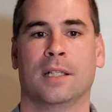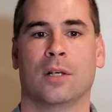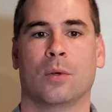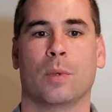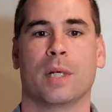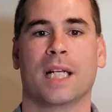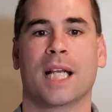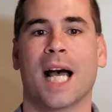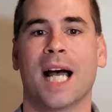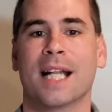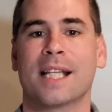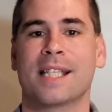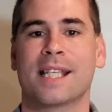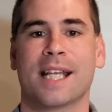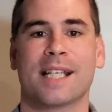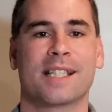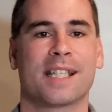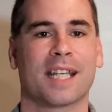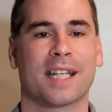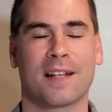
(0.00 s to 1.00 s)
When God
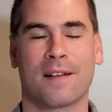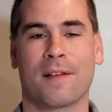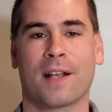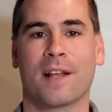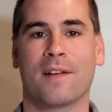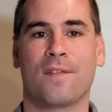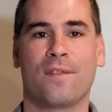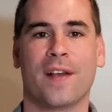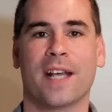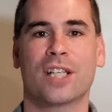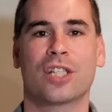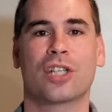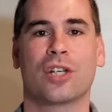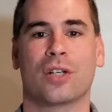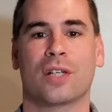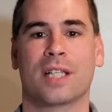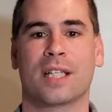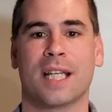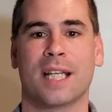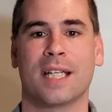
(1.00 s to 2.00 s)
says to confess your
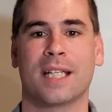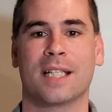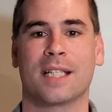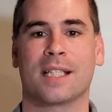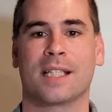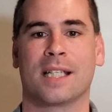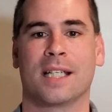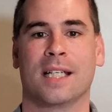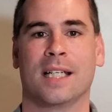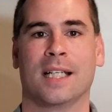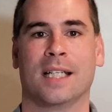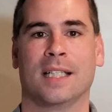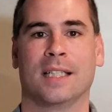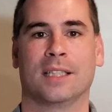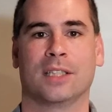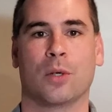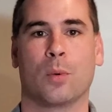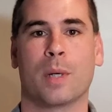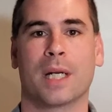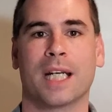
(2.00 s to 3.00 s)
sins
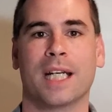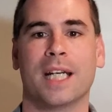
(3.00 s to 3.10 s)
to one